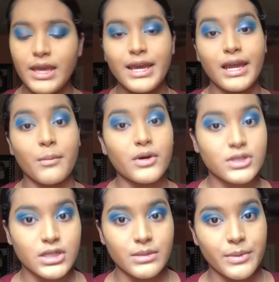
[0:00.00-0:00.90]
And I'm also
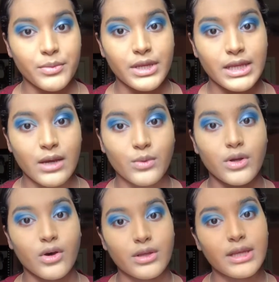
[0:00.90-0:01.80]
gonna be putting that one
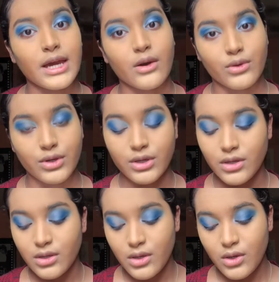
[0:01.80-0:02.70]
on the outer
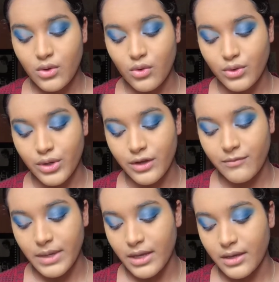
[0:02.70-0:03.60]
corner of my
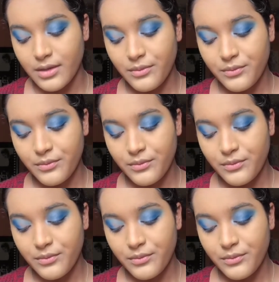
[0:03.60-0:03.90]
eye.